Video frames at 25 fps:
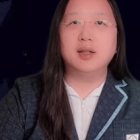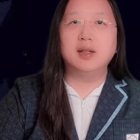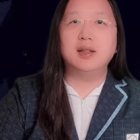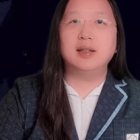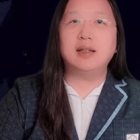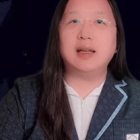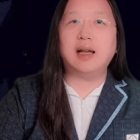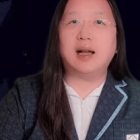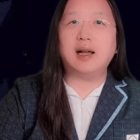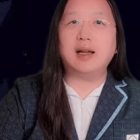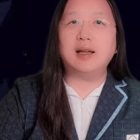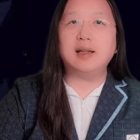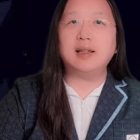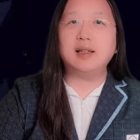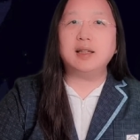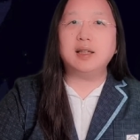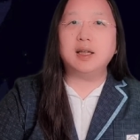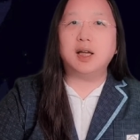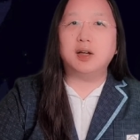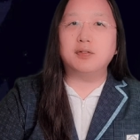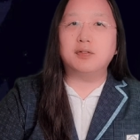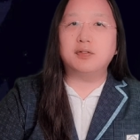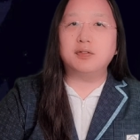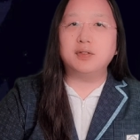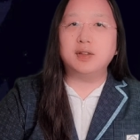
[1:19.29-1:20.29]
the
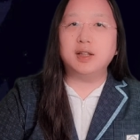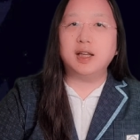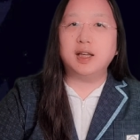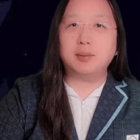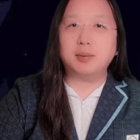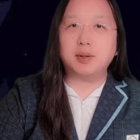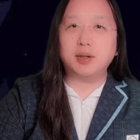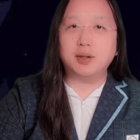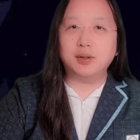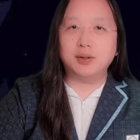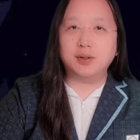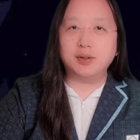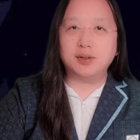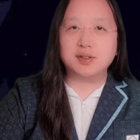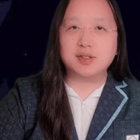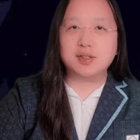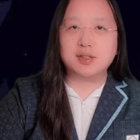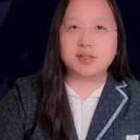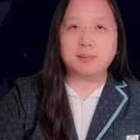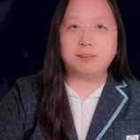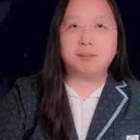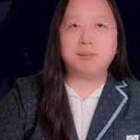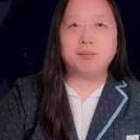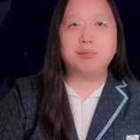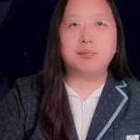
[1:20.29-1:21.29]
idea of
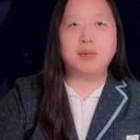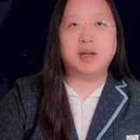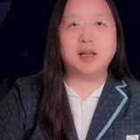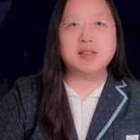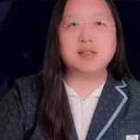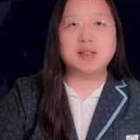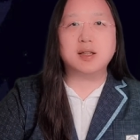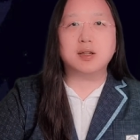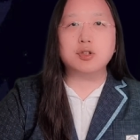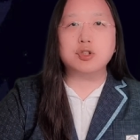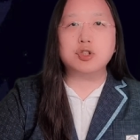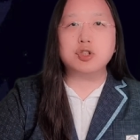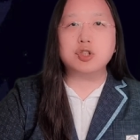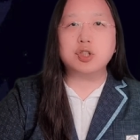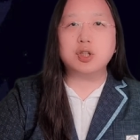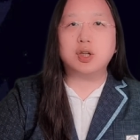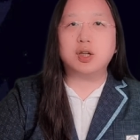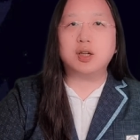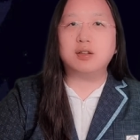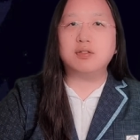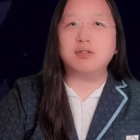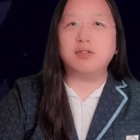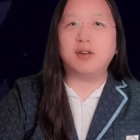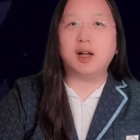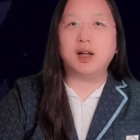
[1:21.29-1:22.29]
neighborhoods based on
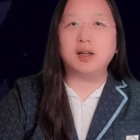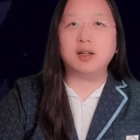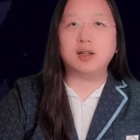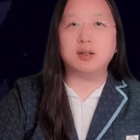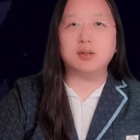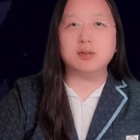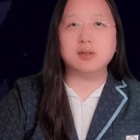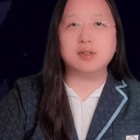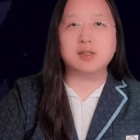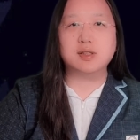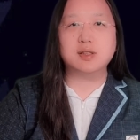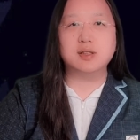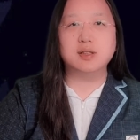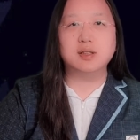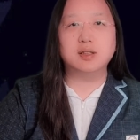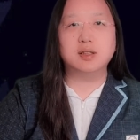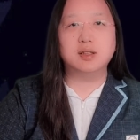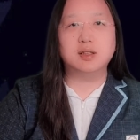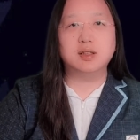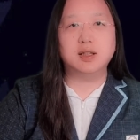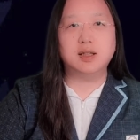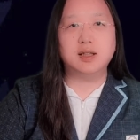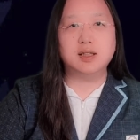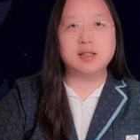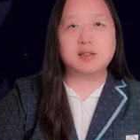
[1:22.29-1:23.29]
shared values
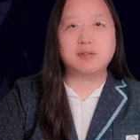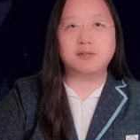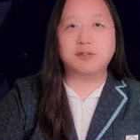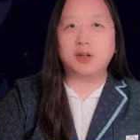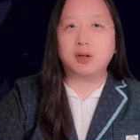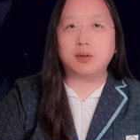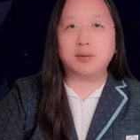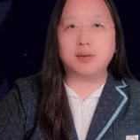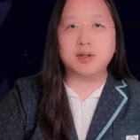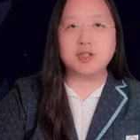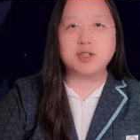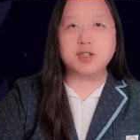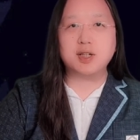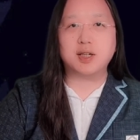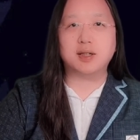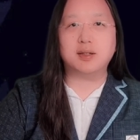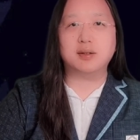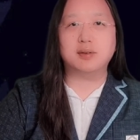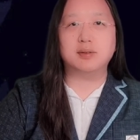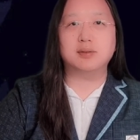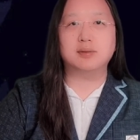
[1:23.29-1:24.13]
is flourishing.